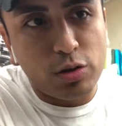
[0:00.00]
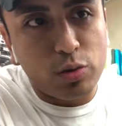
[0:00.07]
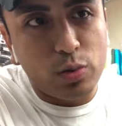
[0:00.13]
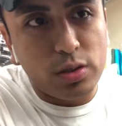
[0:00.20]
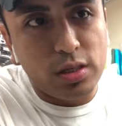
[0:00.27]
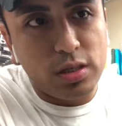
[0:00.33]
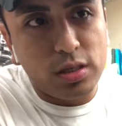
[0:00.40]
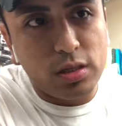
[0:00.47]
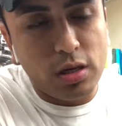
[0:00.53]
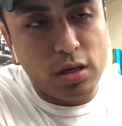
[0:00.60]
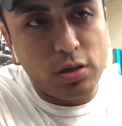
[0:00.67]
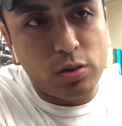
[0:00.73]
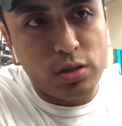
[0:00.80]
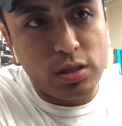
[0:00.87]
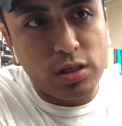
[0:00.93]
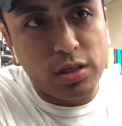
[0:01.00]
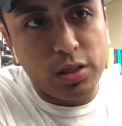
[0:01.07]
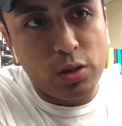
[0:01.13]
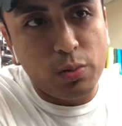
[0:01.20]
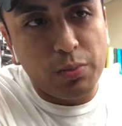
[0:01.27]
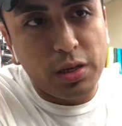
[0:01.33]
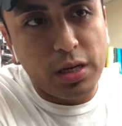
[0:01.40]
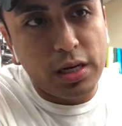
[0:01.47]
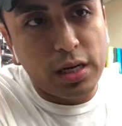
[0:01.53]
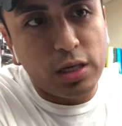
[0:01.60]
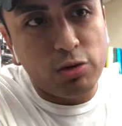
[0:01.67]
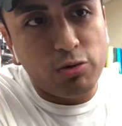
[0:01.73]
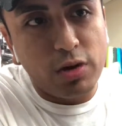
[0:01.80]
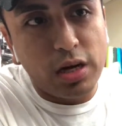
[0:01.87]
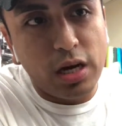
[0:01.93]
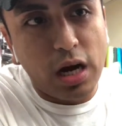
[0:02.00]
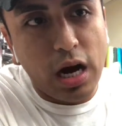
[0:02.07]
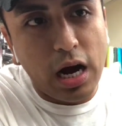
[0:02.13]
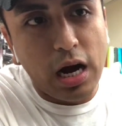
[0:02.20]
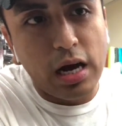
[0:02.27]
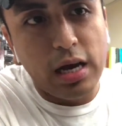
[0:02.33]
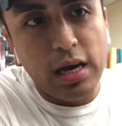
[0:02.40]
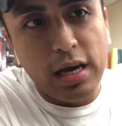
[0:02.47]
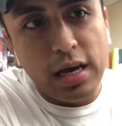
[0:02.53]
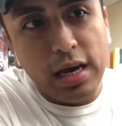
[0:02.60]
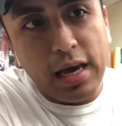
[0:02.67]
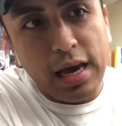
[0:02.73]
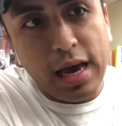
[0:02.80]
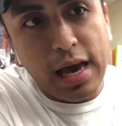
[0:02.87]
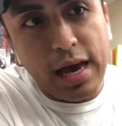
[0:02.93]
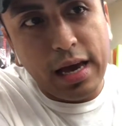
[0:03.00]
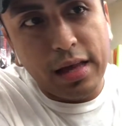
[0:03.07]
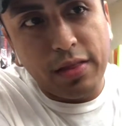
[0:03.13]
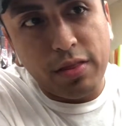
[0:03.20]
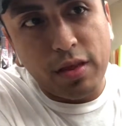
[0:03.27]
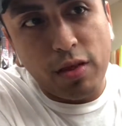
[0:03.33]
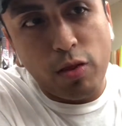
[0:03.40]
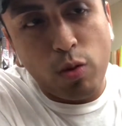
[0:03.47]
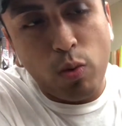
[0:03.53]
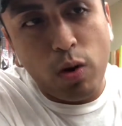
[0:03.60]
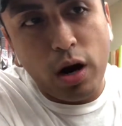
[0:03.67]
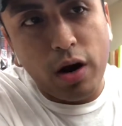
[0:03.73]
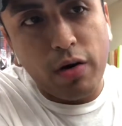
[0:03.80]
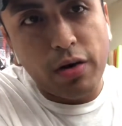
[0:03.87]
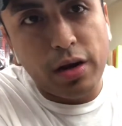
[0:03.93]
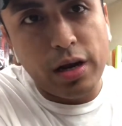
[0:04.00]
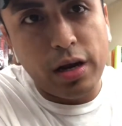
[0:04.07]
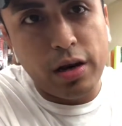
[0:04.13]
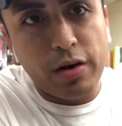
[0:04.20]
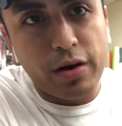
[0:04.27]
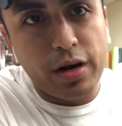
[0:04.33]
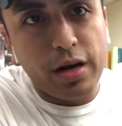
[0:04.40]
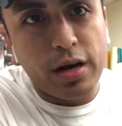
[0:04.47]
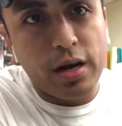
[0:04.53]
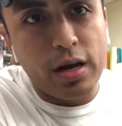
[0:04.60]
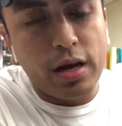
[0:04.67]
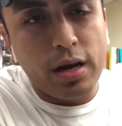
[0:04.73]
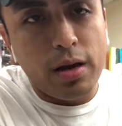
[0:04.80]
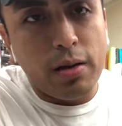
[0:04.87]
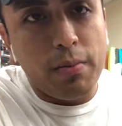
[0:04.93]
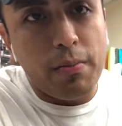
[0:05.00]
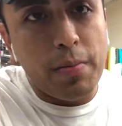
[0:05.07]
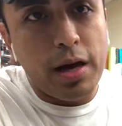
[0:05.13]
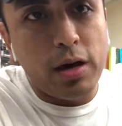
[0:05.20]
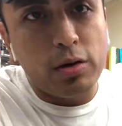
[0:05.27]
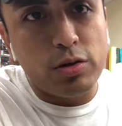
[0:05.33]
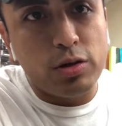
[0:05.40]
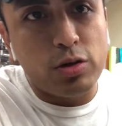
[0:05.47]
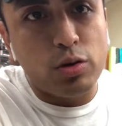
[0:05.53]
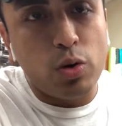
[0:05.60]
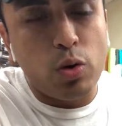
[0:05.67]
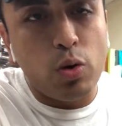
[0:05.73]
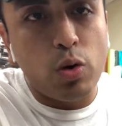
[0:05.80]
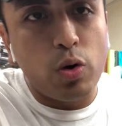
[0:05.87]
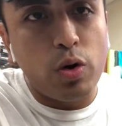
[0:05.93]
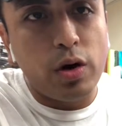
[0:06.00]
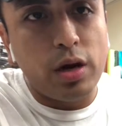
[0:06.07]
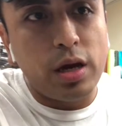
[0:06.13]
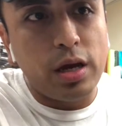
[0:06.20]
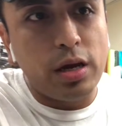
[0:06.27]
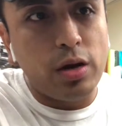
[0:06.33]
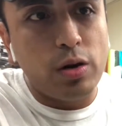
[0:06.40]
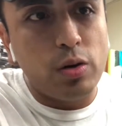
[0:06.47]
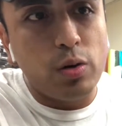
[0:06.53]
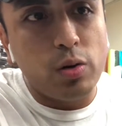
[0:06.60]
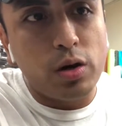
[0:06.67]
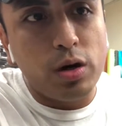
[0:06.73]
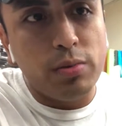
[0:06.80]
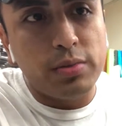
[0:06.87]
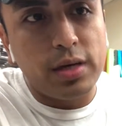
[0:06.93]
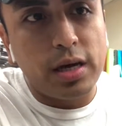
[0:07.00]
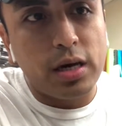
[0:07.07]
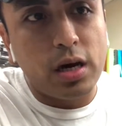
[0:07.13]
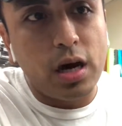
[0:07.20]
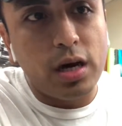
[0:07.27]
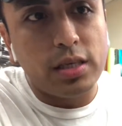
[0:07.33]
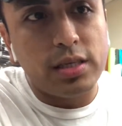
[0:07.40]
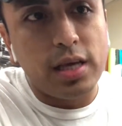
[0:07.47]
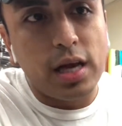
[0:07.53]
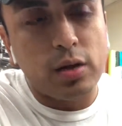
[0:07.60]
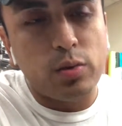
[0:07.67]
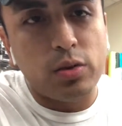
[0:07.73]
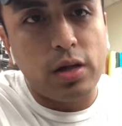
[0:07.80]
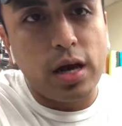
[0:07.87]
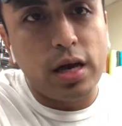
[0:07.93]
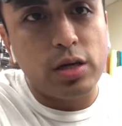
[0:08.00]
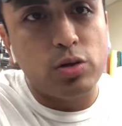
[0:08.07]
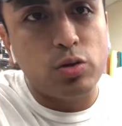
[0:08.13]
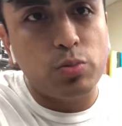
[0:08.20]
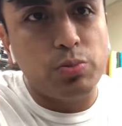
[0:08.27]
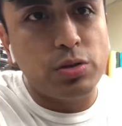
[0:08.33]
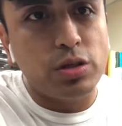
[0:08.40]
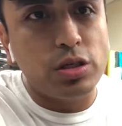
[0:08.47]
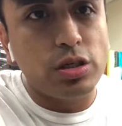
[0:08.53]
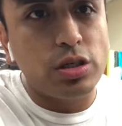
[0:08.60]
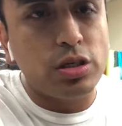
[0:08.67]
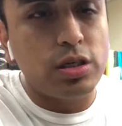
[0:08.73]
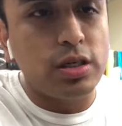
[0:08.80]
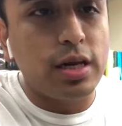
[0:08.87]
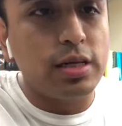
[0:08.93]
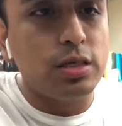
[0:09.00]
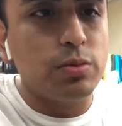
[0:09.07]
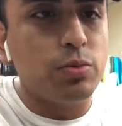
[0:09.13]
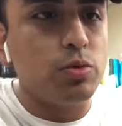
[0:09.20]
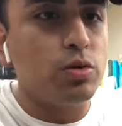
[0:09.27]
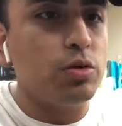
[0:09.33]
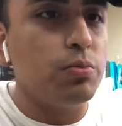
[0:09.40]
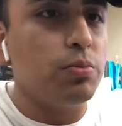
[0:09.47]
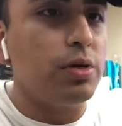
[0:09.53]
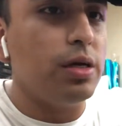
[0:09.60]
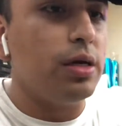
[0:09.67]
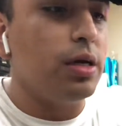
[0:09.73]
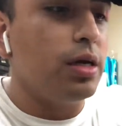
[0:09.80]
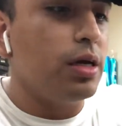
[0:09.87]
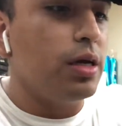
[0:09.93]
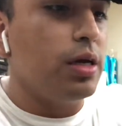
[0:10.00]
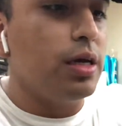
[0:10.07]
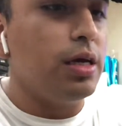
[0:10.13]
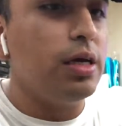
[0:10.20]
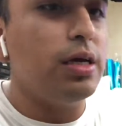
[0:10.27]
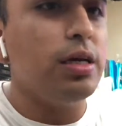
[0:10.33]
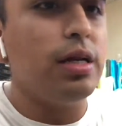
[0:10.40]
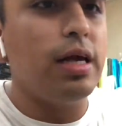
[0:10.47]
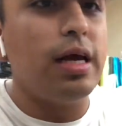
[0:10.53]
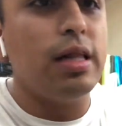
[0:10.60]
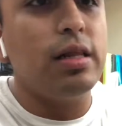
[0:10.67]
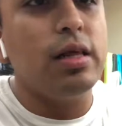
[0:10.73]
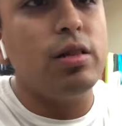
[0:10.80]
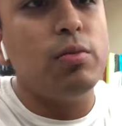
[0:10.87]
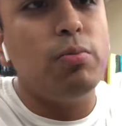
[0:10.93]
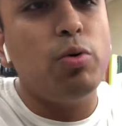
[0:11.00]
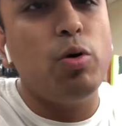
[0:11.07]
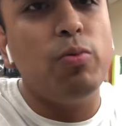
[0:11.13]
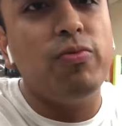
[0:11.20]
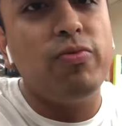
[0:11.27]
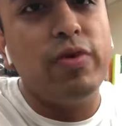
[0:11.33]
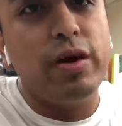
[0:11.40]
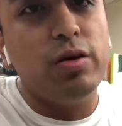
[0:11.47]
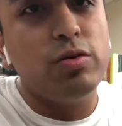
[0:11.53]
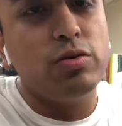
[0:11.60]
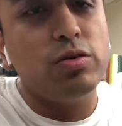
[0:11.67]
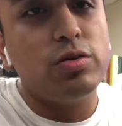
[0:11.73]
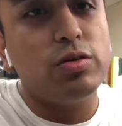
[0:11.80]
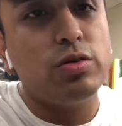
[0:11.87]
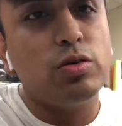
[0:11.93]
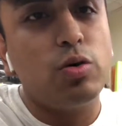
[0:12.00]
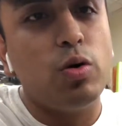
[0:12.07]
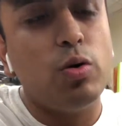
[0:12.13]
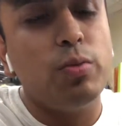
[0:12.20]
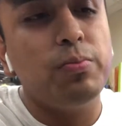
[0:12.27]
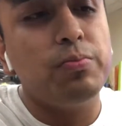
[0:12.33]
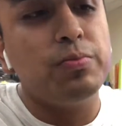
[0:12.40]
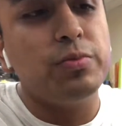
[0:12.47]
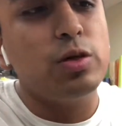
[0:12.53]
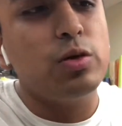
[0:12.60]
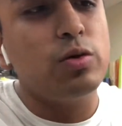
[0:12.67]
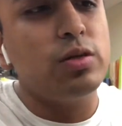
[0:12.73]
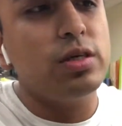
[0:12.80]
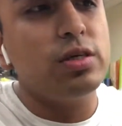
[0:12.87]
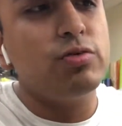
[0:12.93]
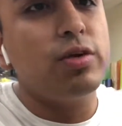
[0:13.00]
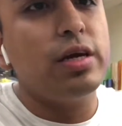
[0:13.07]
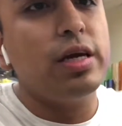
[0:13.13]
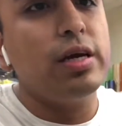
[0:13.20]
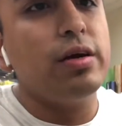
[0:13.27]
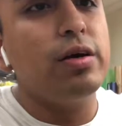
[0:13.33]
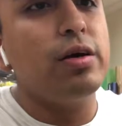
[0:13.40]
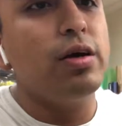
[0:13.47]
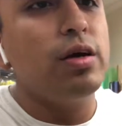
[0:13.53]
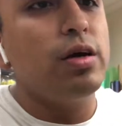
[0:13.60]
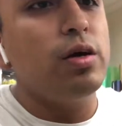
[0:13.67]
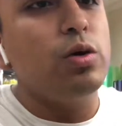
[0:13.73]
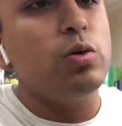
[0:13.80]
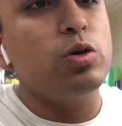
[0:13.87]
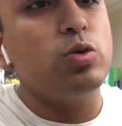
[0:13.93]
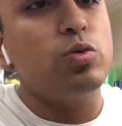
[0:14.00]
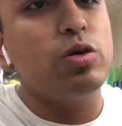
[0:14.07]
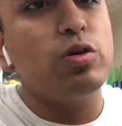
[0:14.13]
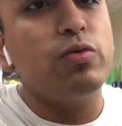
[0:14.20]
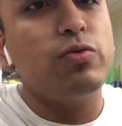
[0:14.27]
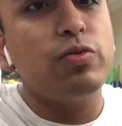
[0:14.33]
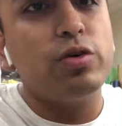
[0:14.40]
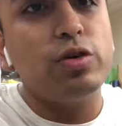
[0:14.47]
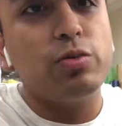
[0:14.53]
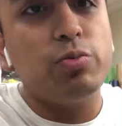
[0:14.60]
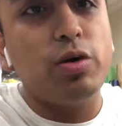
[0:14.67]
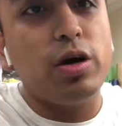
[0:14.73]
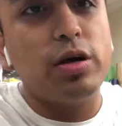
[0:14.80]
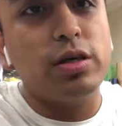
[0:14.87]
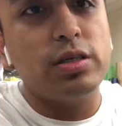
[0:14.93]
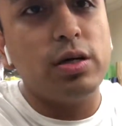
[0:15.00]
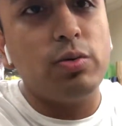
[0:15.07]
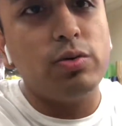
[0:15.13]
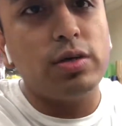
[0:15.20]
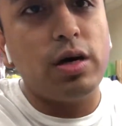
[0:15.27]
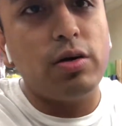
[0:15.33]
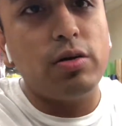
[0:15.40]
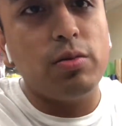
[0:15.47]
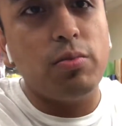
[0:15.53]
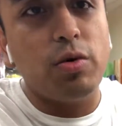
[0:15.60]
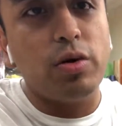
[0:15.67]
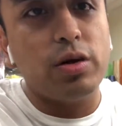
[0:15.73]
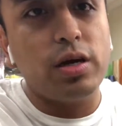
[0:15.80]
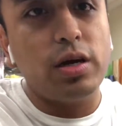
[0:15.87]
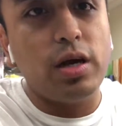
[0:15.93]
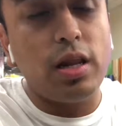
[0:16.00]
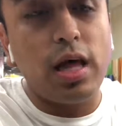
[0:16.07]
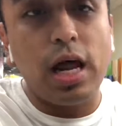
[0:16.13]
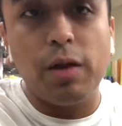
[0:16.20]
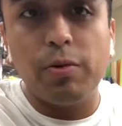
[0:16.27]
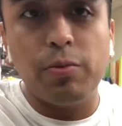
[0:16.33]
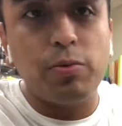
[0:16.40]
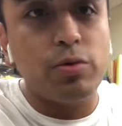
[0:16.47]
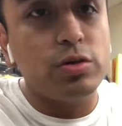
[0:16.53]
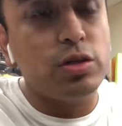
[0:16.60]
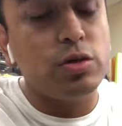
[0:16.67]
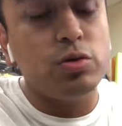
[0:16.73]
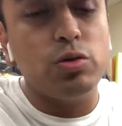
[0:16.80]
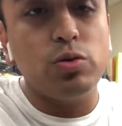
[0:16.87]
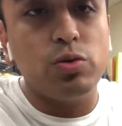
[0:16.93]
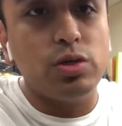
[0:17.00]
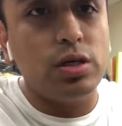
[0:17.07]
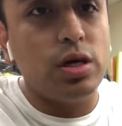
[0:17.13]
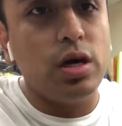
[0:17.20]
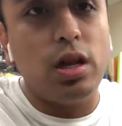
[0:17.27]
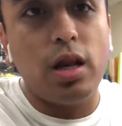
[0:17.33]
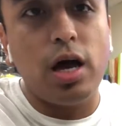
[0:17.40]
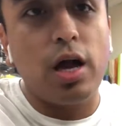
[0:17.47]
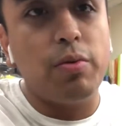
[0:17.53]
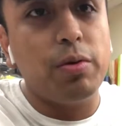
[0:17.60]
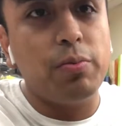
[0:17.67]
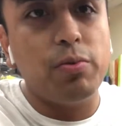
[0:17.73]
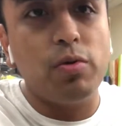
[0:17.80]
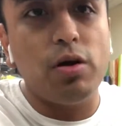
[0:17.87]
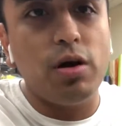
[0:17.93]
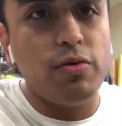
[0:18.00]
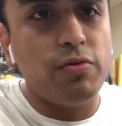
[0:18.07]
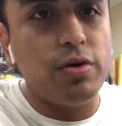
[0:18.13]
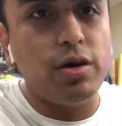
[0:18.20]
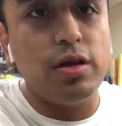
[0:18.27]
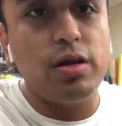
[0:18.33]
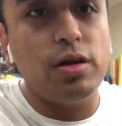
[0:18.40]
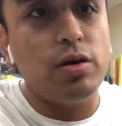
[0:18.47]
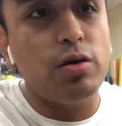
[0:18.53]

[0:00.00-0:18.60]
So what this does, the COB, it gets really hot, and the wiring here, it melts, or it comes out of contact with the actual positioning that it's supposed to be in, and then the bulb fails. So this right here was one of the first products that was out in the market. A lot of people are still using it. A lot of people love it.